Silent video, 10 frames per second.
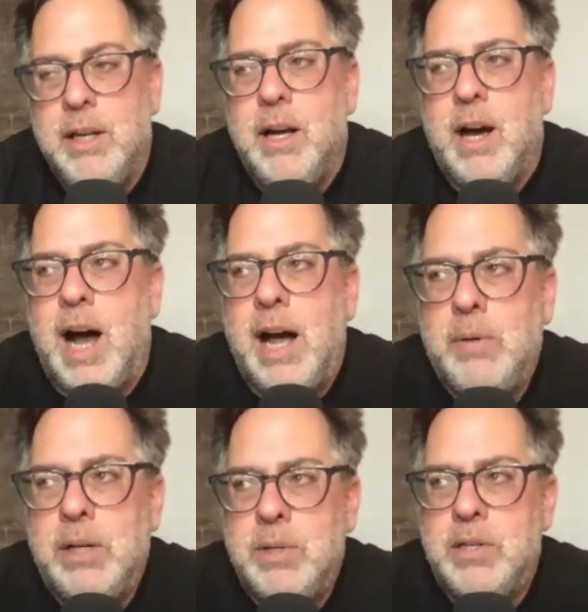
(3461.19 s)
I would
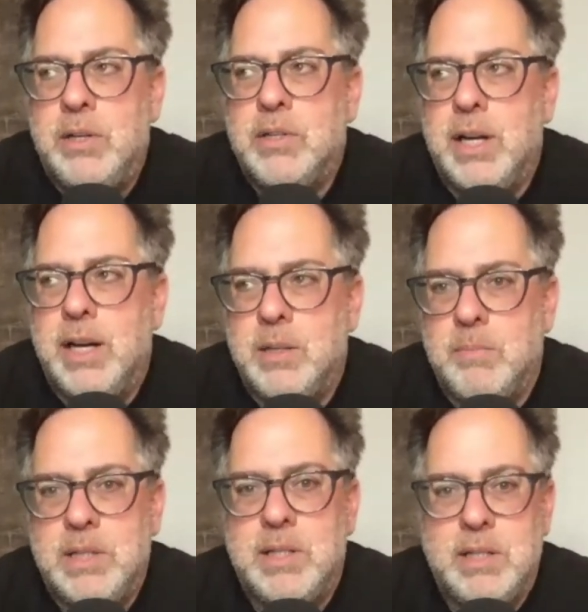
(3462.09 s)
always use it as a
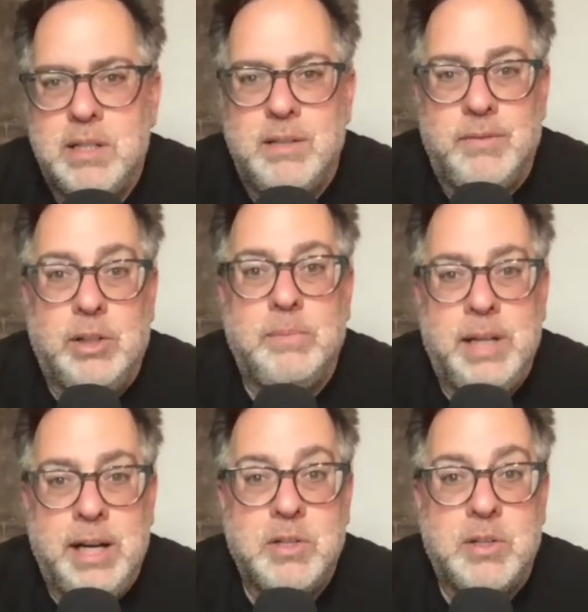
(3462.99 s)
business development
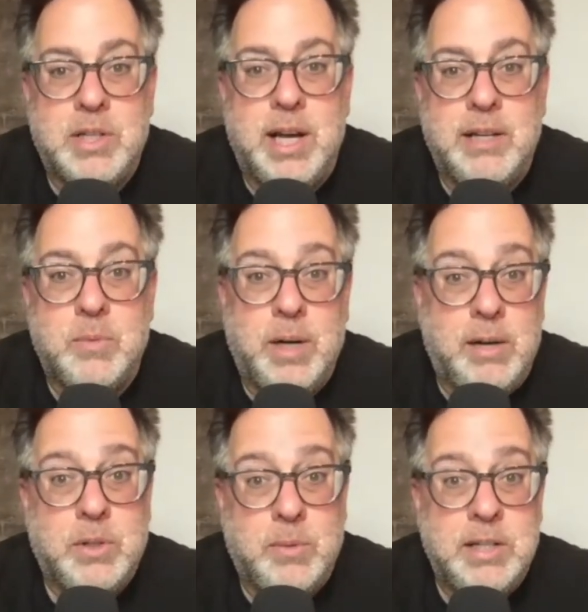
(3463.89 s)
exercise when I
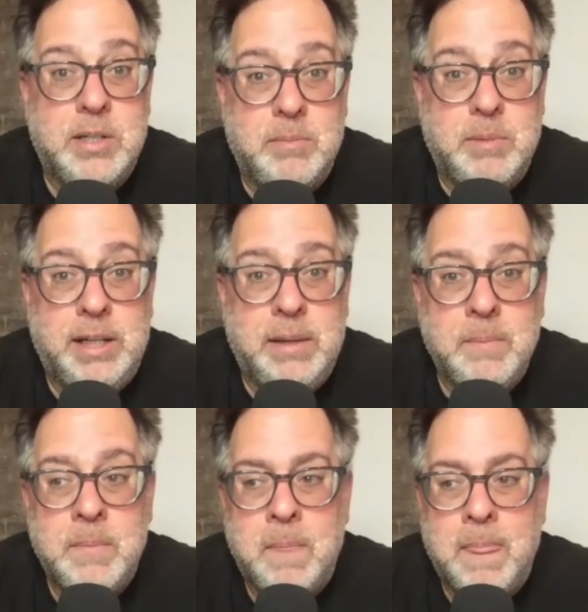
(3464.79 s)
was raising money.
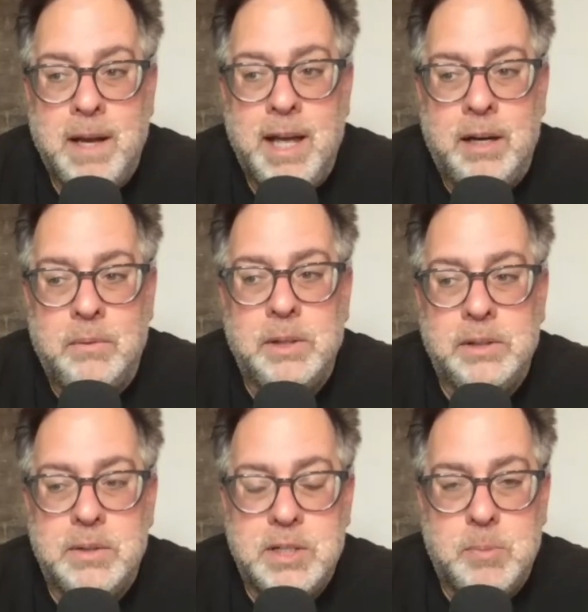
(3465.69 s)
And I really
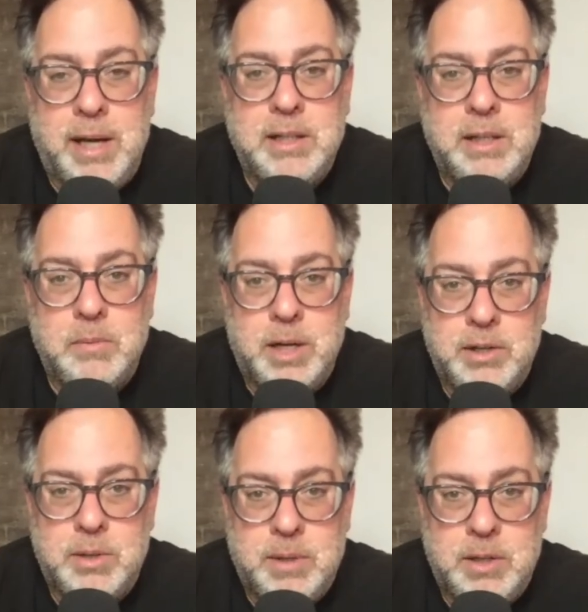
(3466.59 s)
respected it when
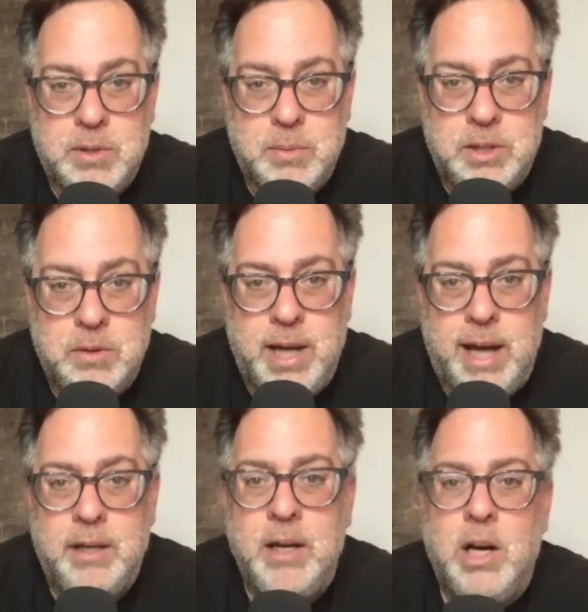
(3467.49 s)
entrepreneurs would do that.
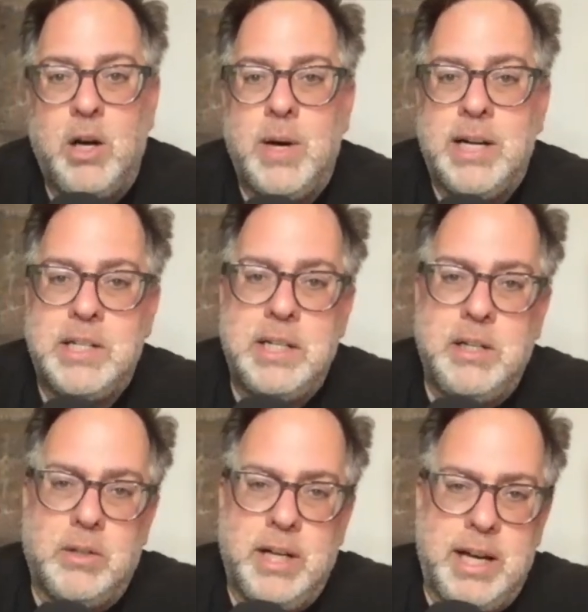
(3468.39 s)
Oh, I see you're
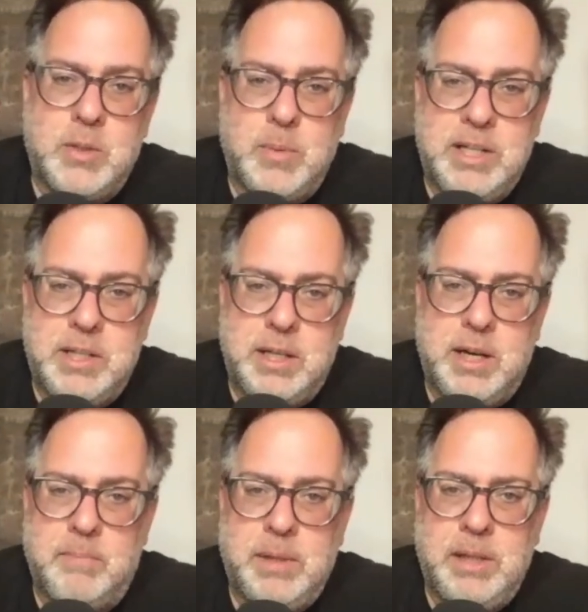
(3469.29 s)
an XYZ
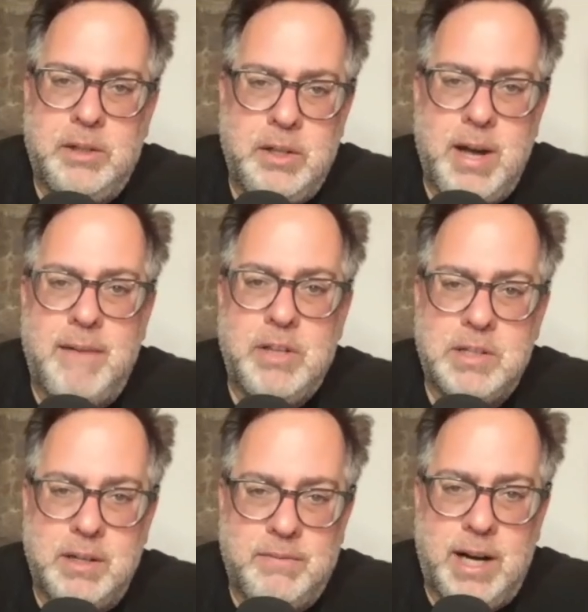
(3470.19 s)
company, or you have this
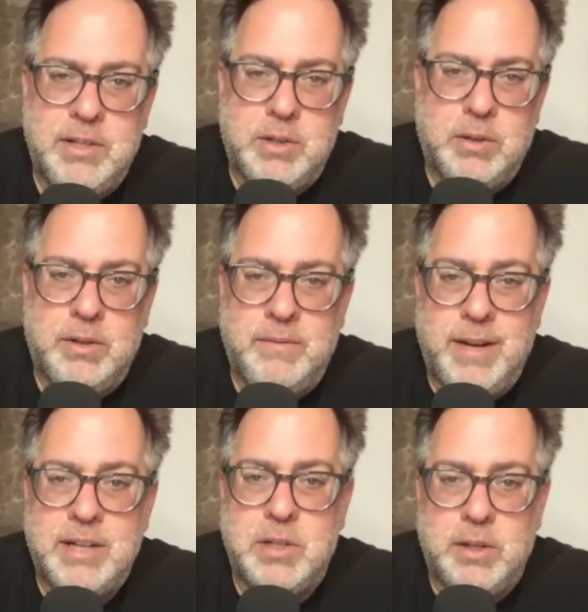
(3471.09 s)
advisor or
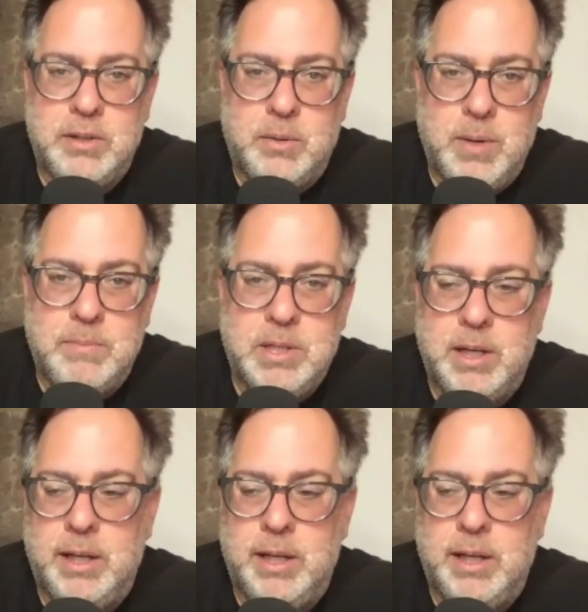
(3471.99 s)
investor on your website.